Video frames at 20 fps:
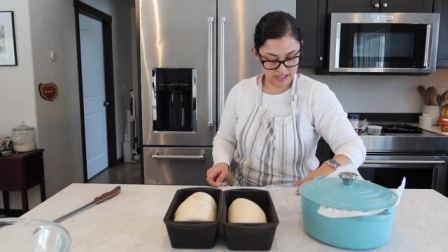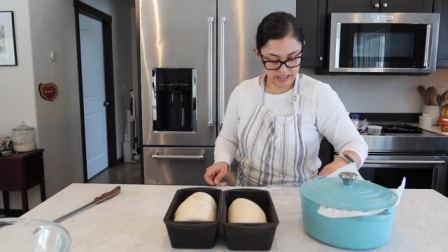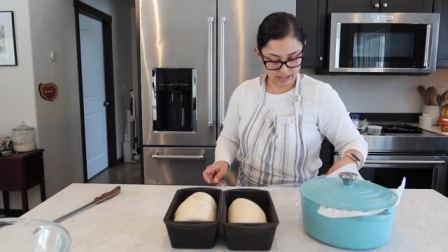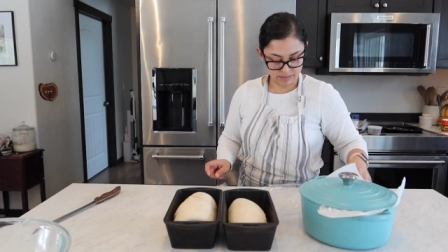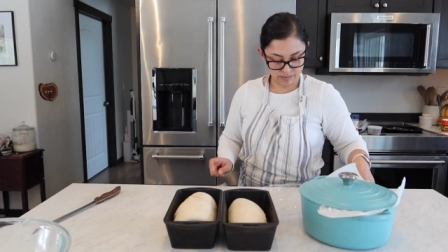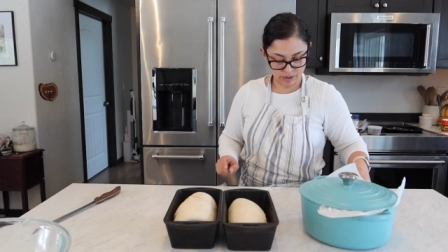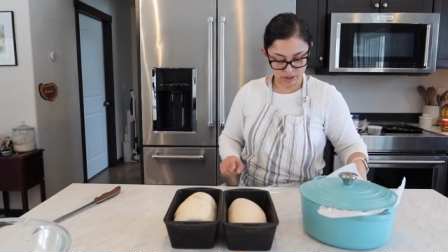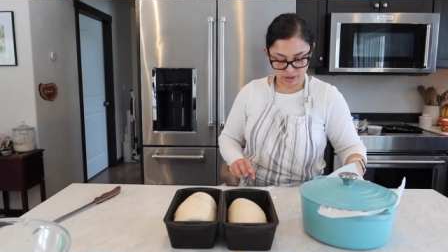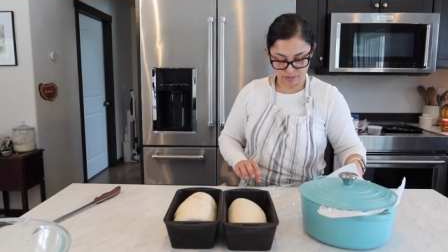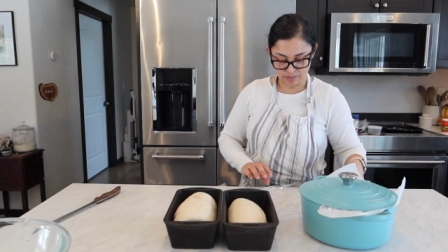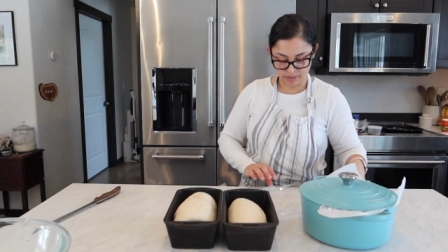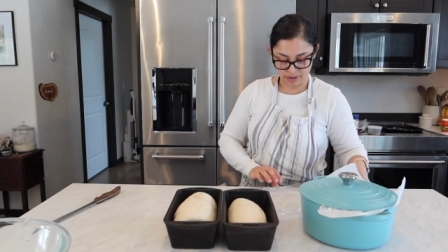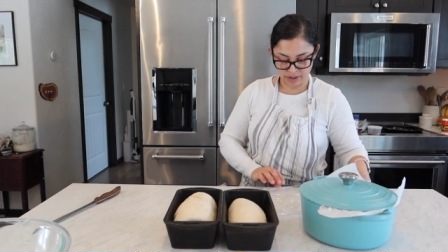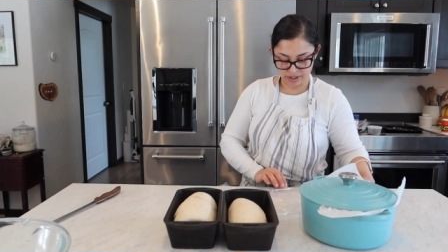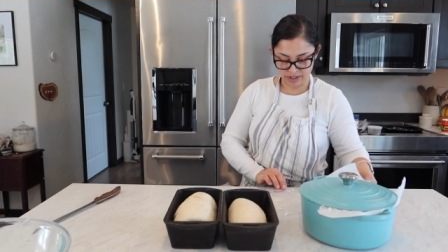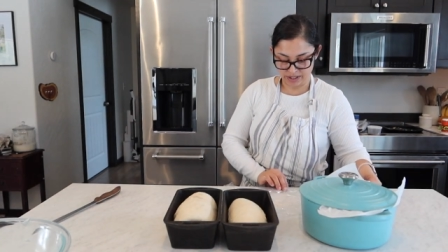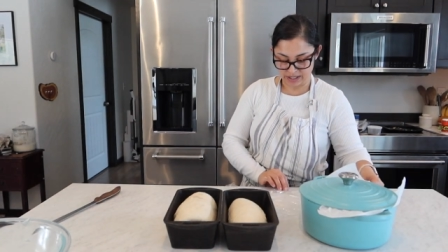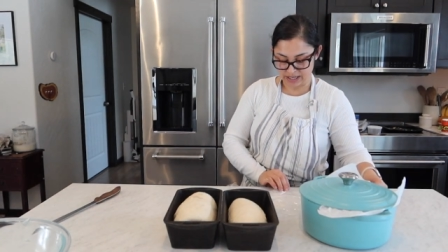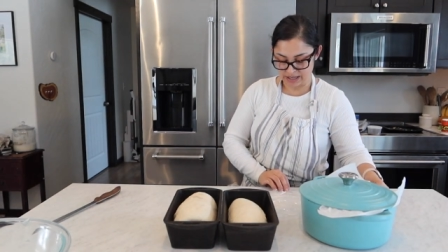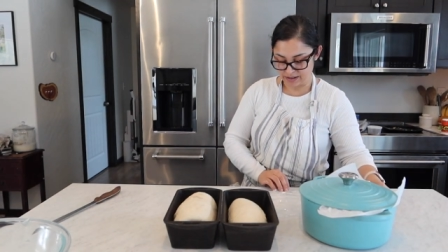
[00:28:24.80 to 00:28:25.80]
I'm going to
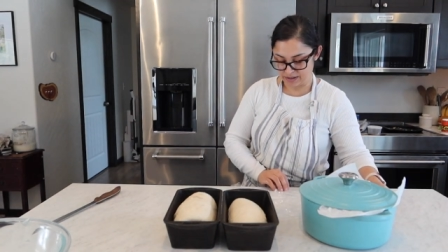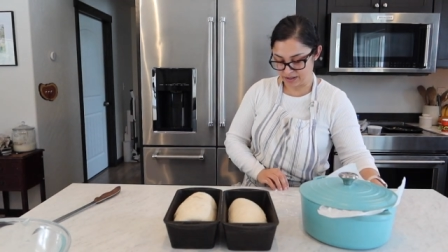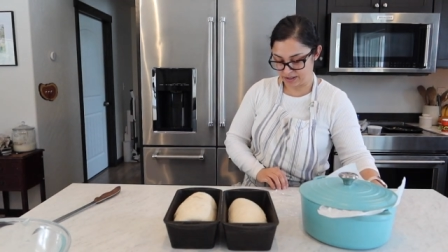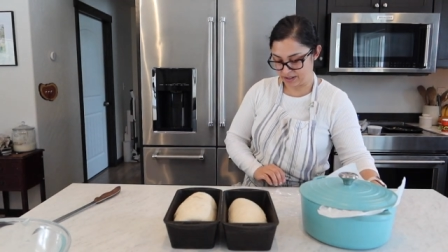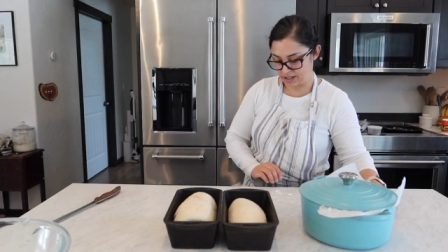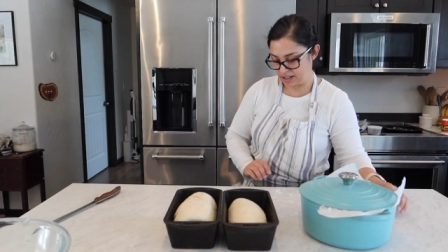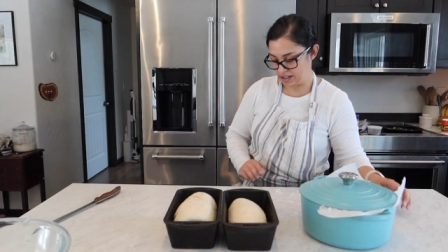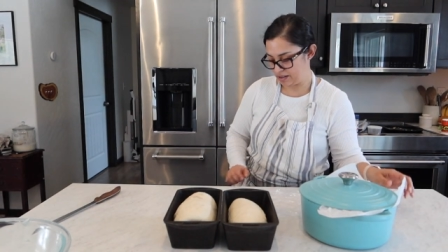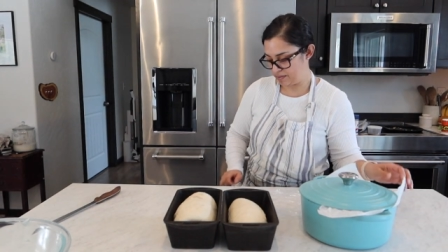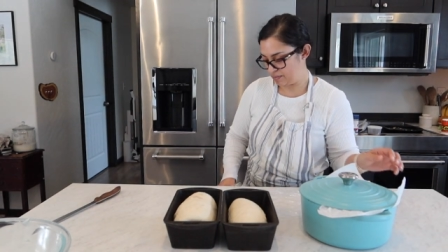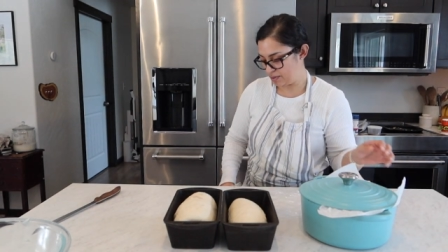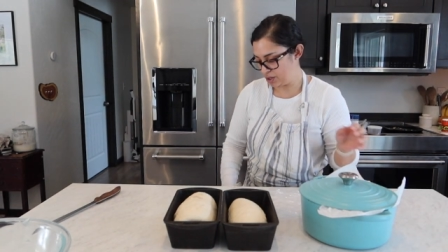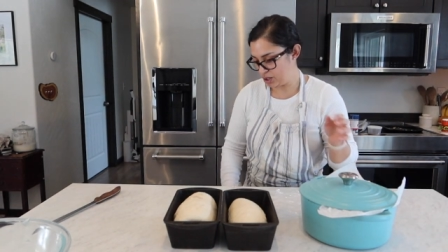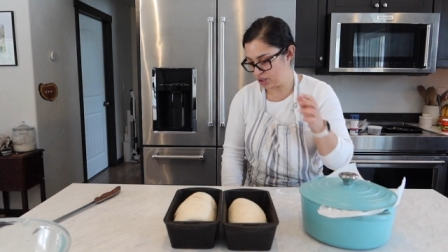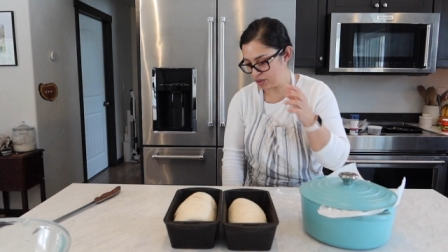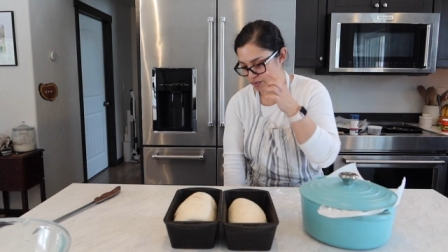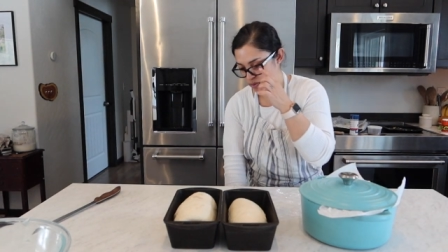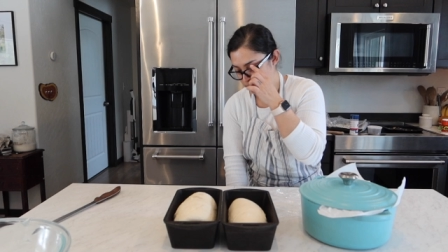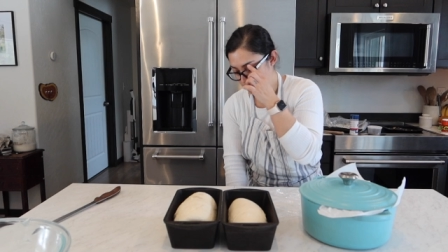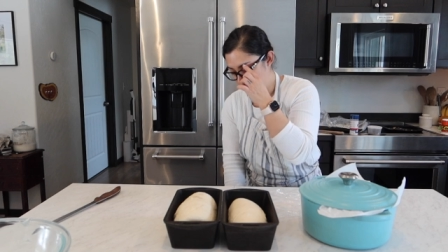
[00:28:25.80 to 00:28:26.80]
put down a thing of
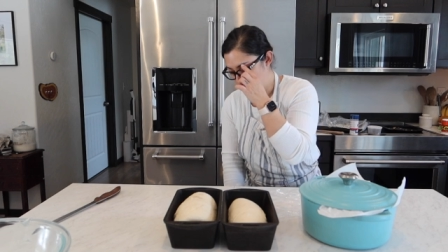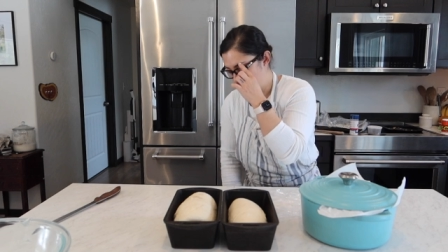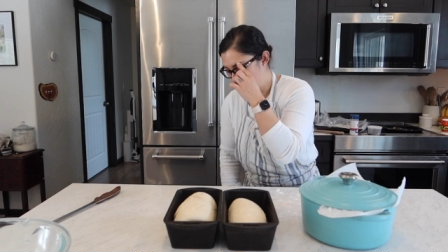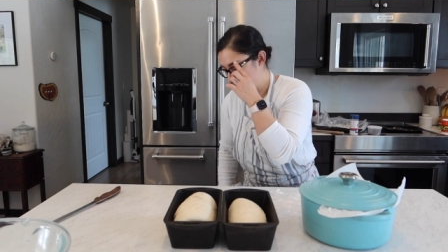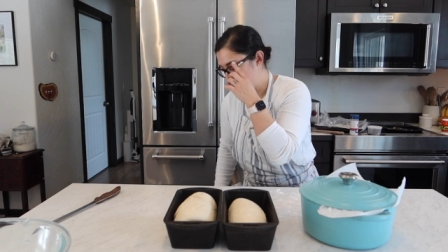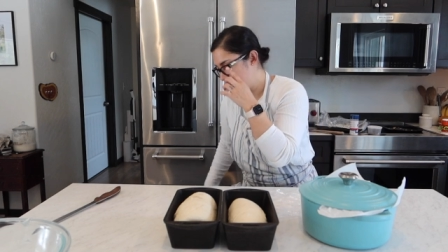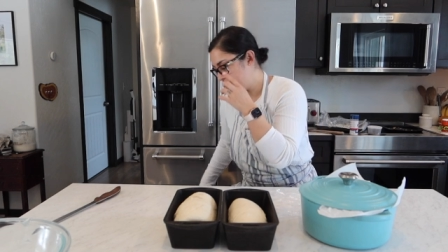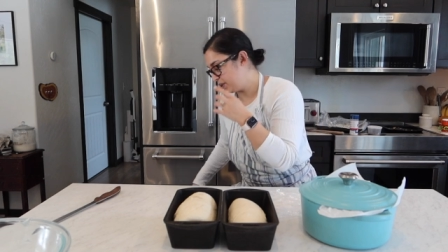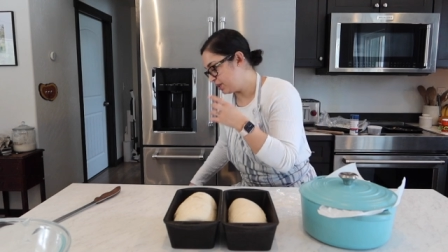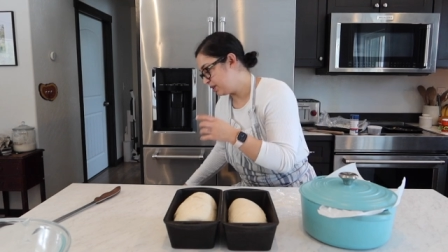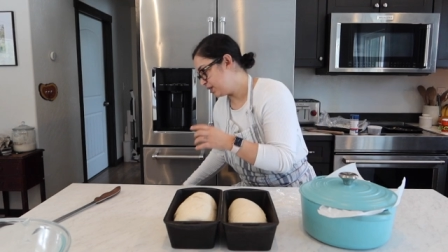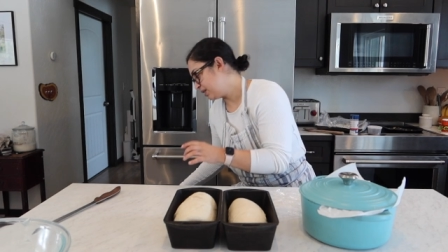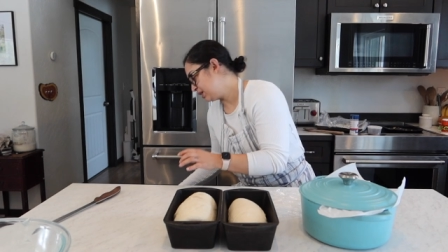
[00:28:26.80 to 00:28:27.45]
parchment paper